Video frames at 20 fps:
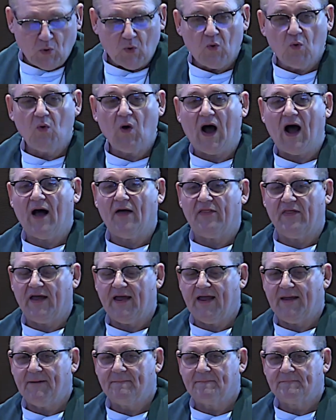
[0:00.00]
Who are
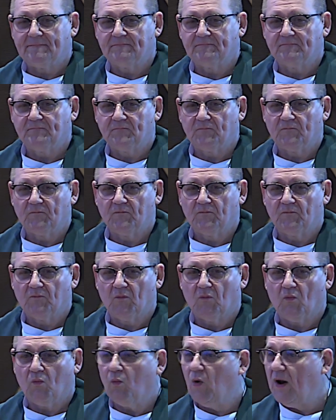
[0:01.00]
they?
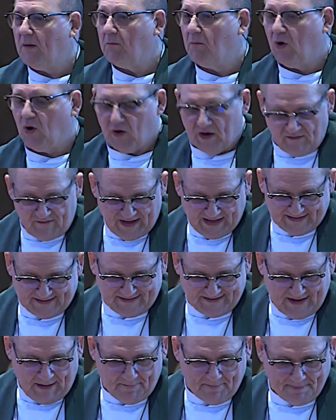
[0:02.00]
What
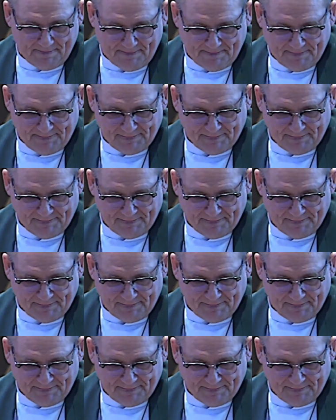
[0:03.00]
motivates them?